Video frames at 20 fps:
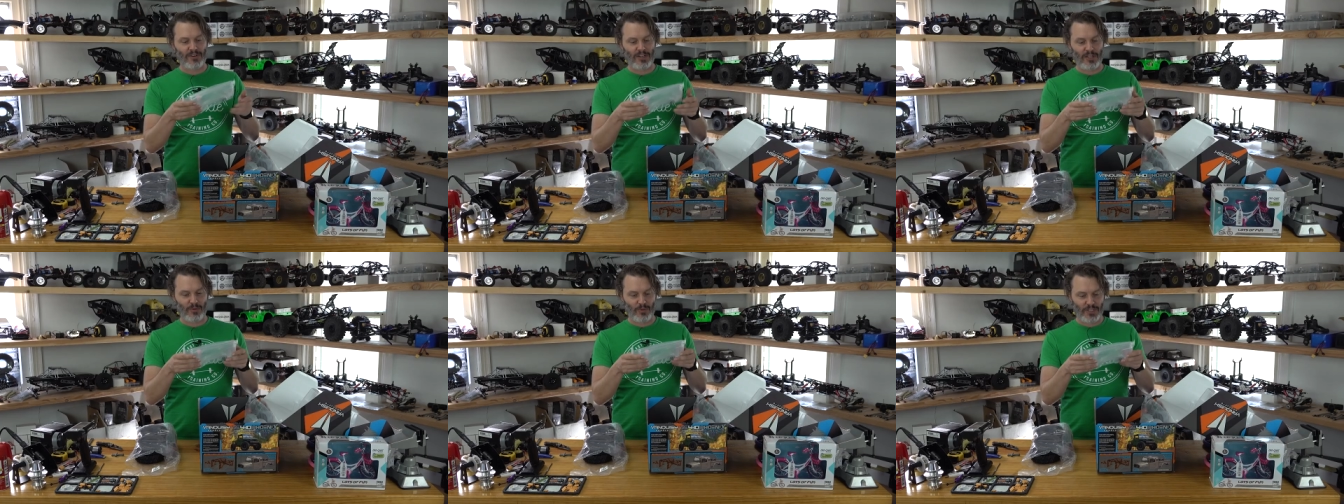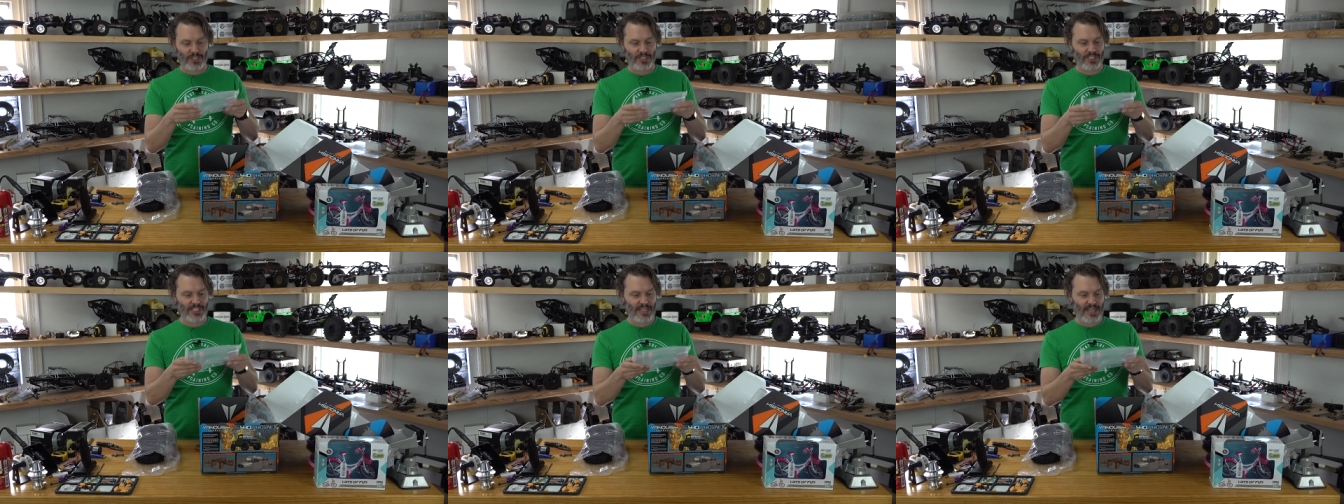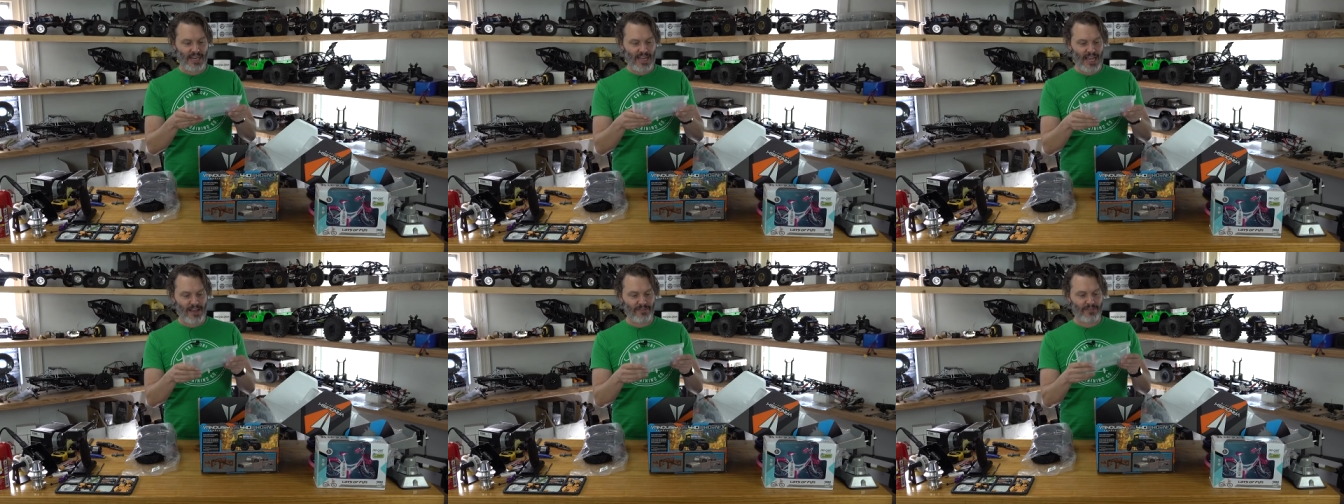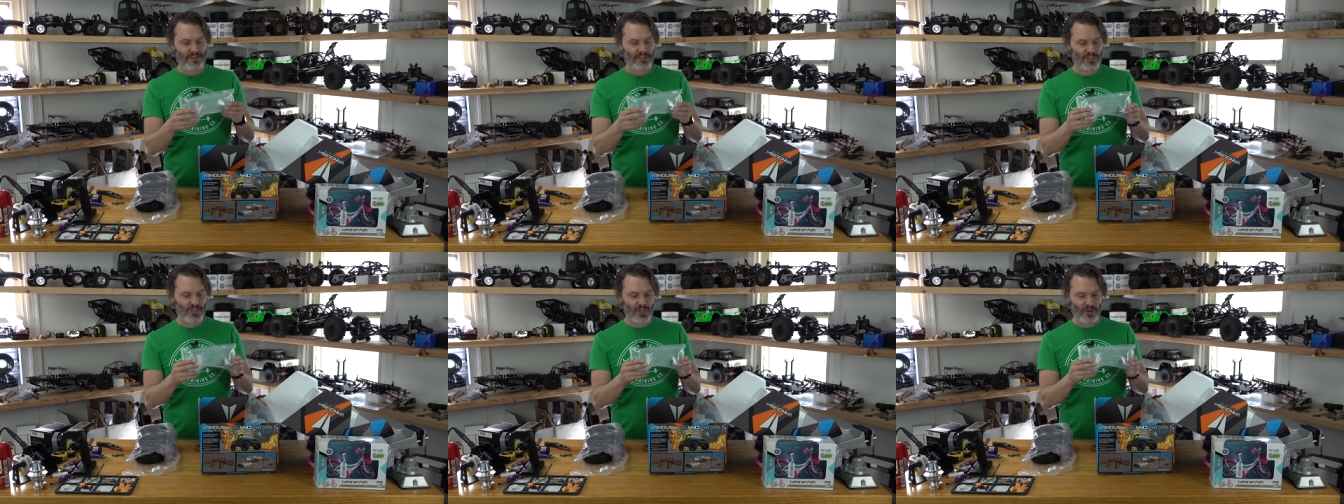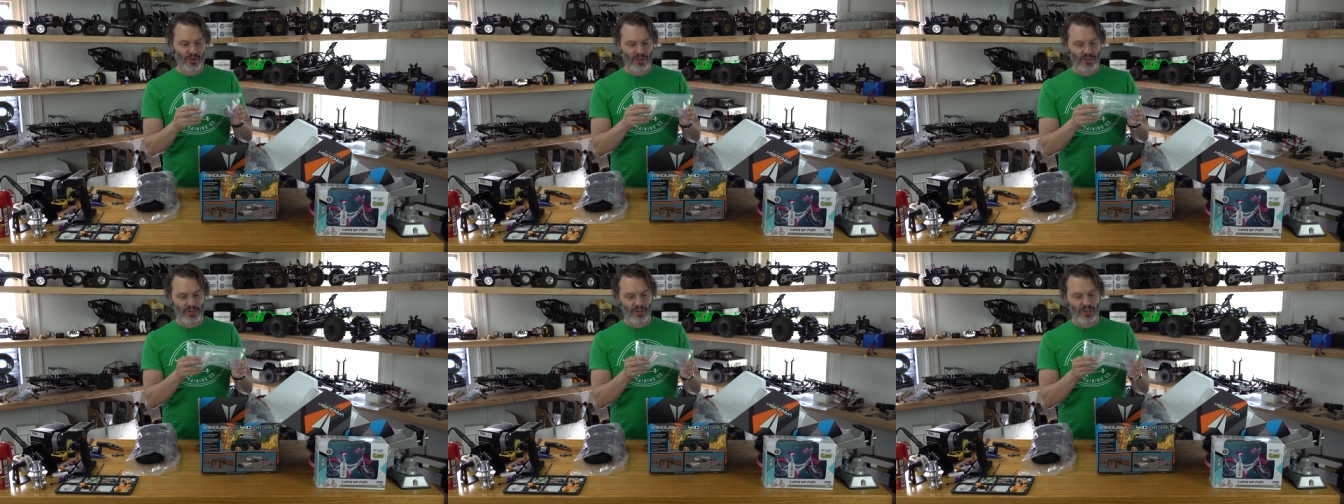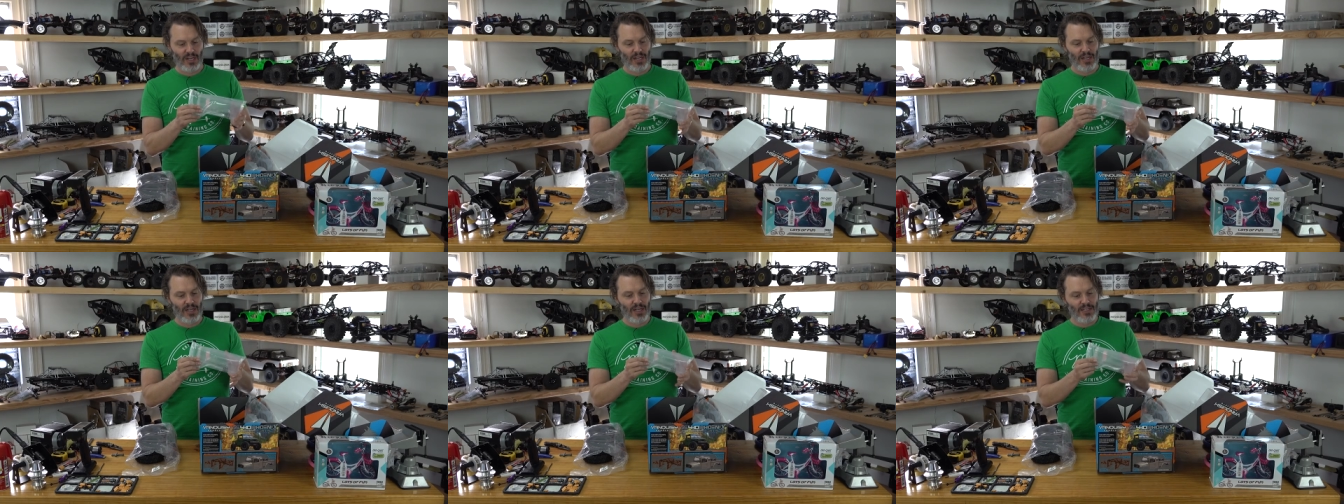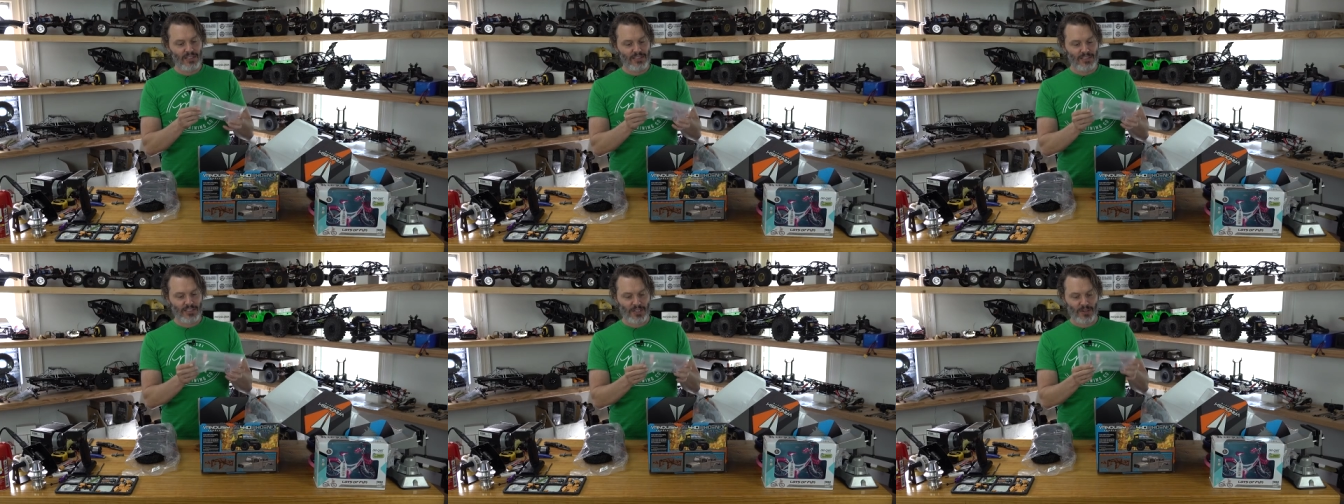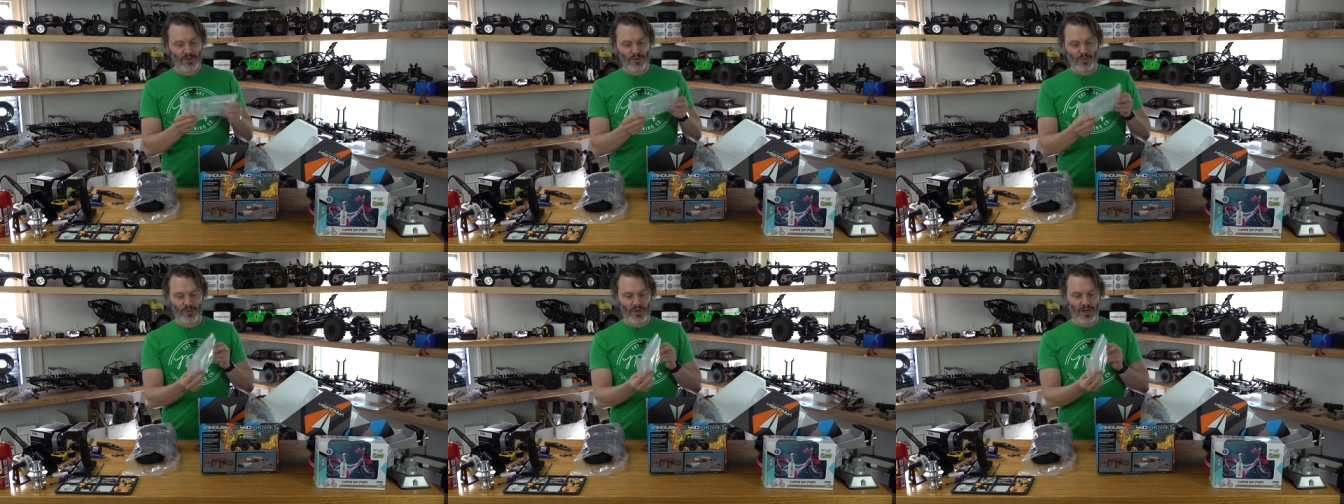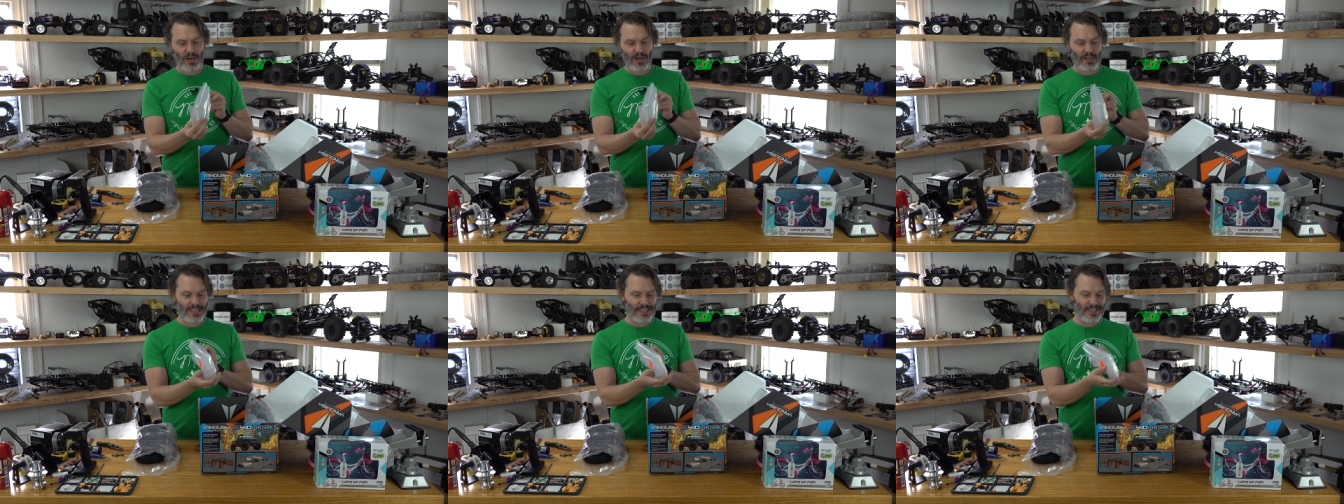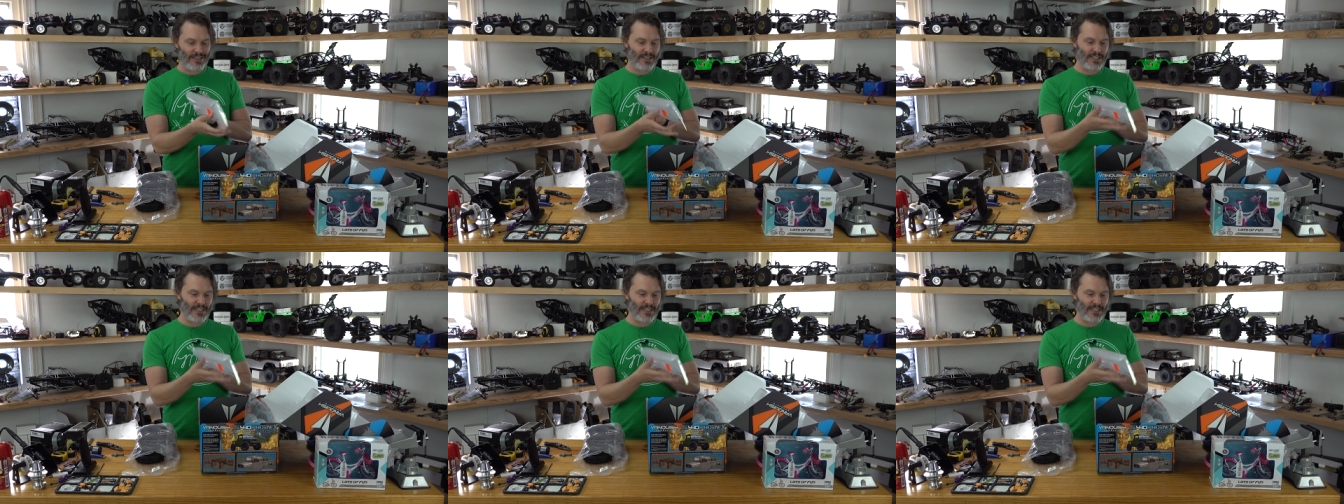of funny when you see that half interior. So uh,